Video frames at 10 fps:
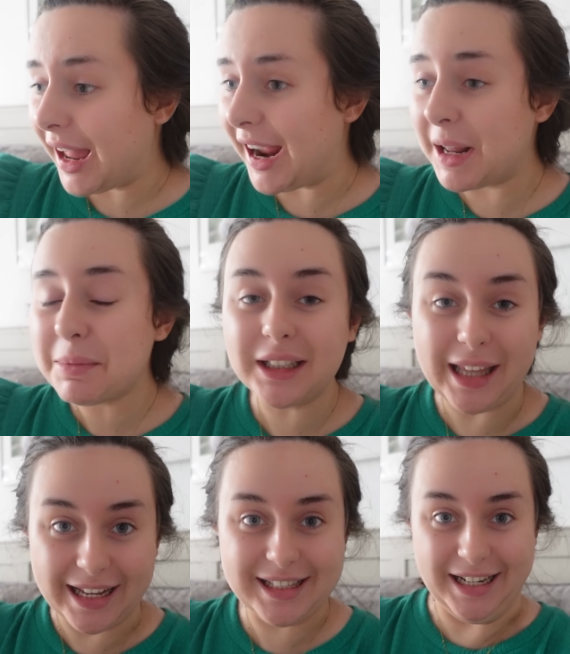And I'm
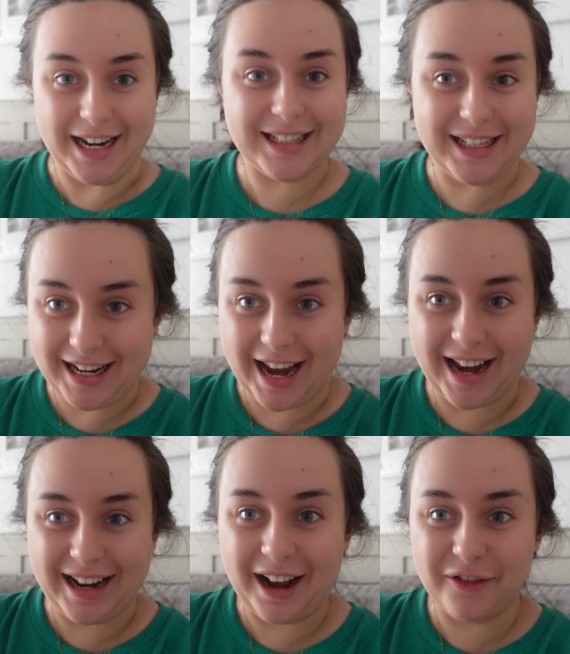collecting it
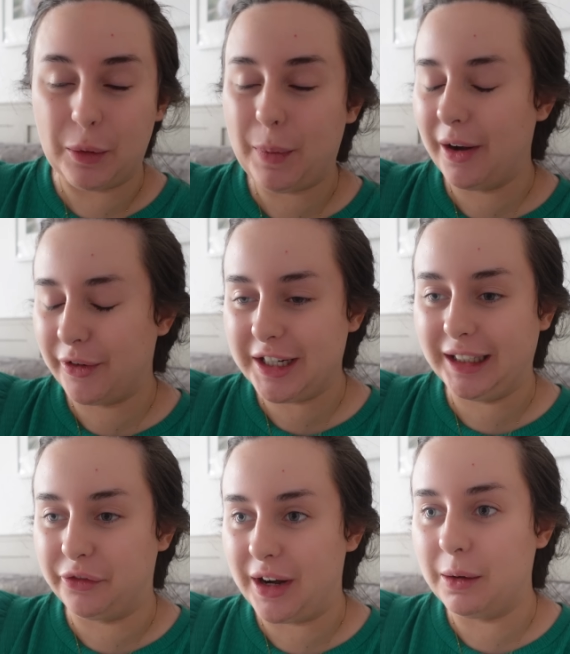today. I've not paid for
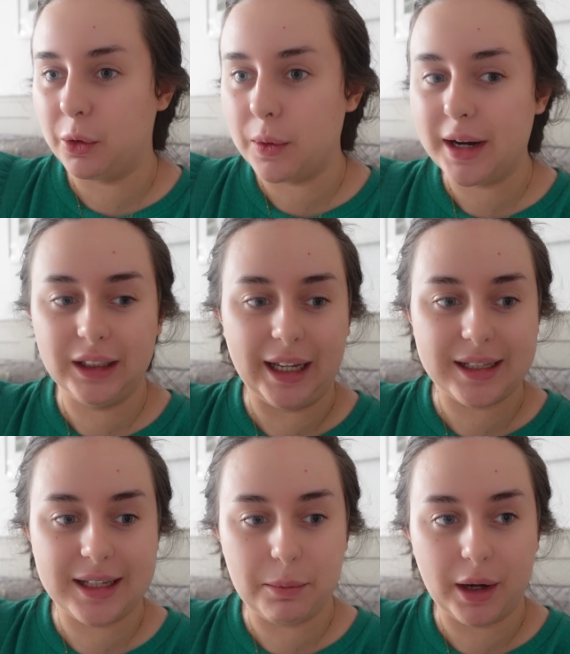delivery. I'll go and
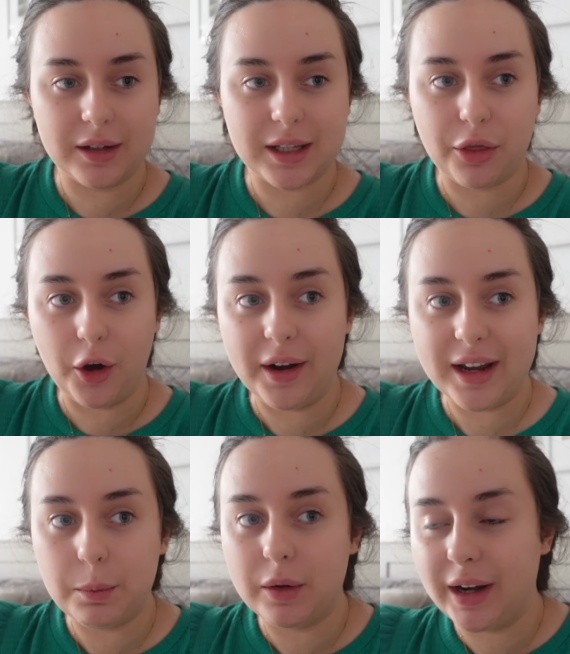collect it because I thought
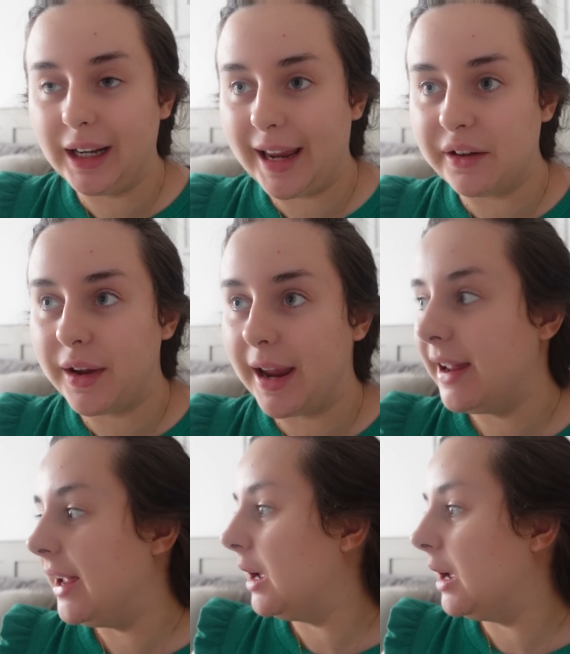it'd be really heavy.